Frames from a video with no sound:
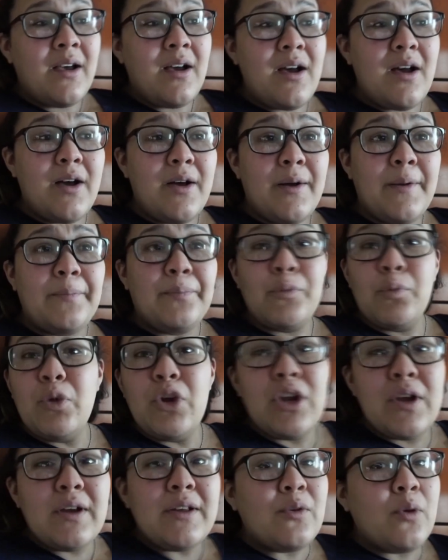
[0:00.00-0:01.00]
Um,
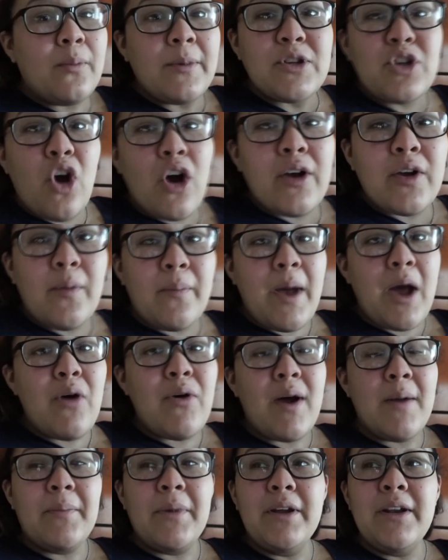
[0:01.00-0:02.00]
what do you guys want me to talk
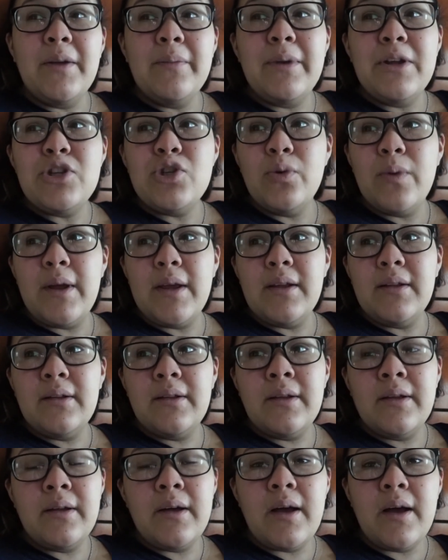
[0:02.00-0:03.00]
about? I'm gonna be doing
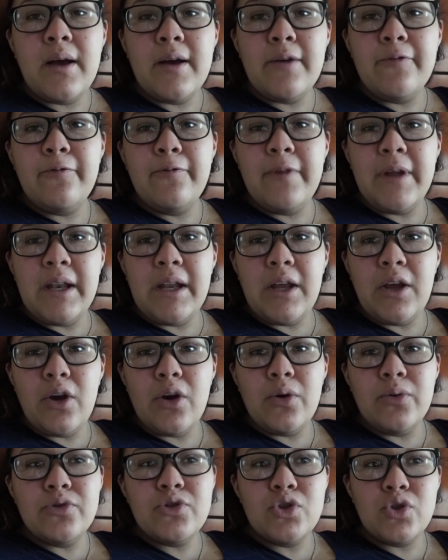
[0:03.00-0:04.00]
a
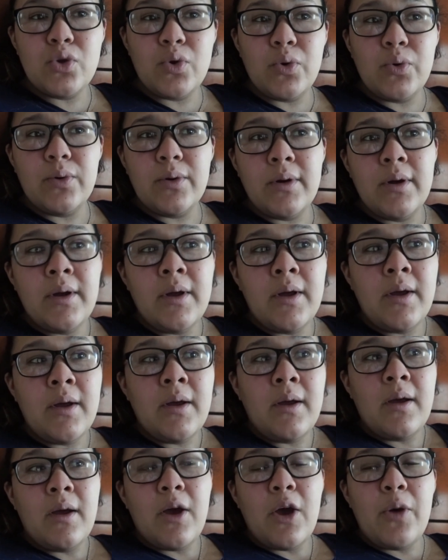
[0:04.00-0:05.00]
video soon
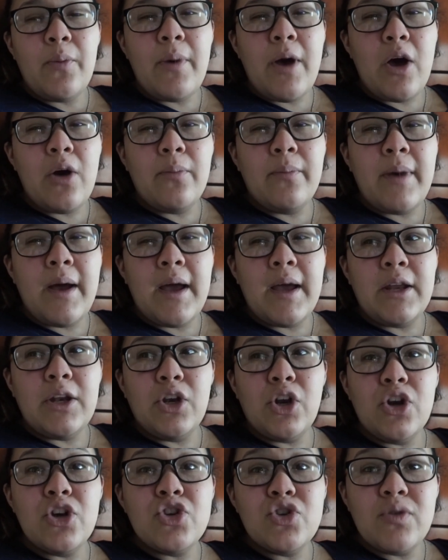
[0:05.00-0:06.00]
about my
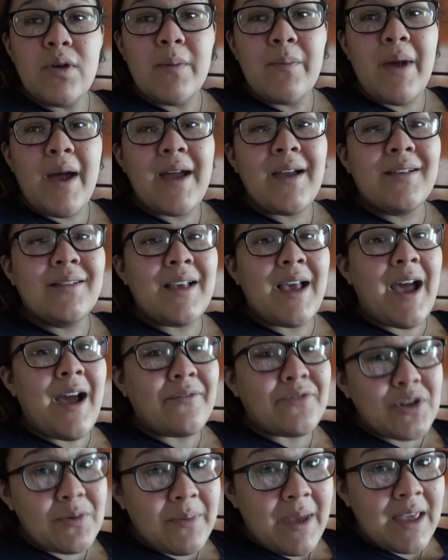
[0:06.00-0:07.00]
nursery bag because I
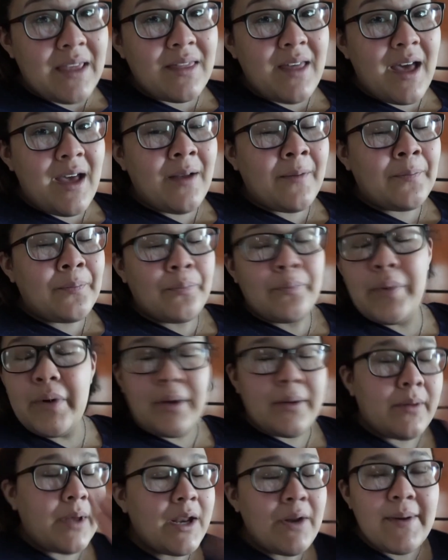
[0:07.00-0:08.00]
have to make that.
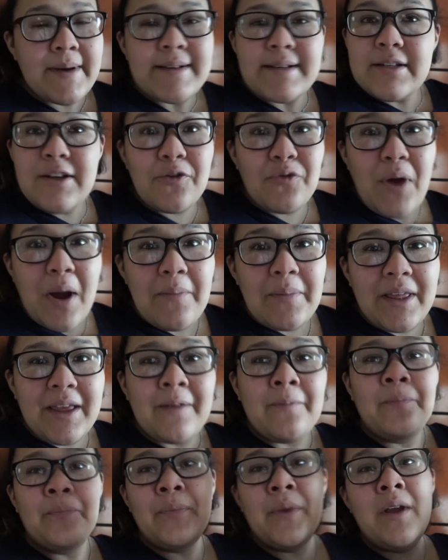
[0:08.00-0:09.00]
But anyways, enough
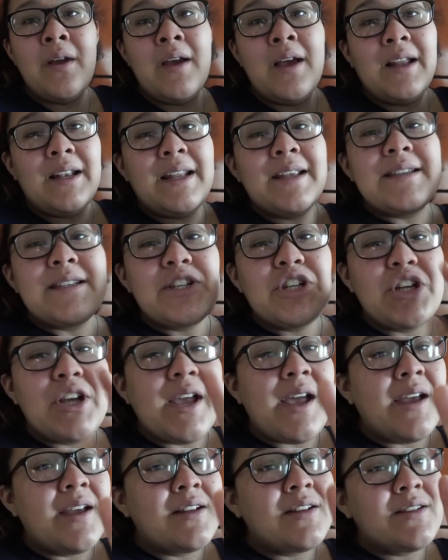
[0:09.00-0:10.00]
rambling. Let's
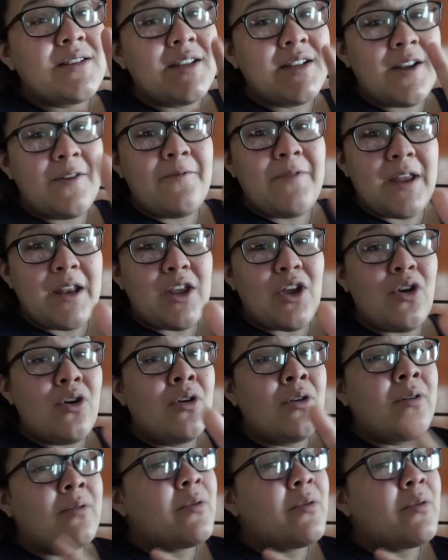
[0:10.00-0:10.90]
get to the video.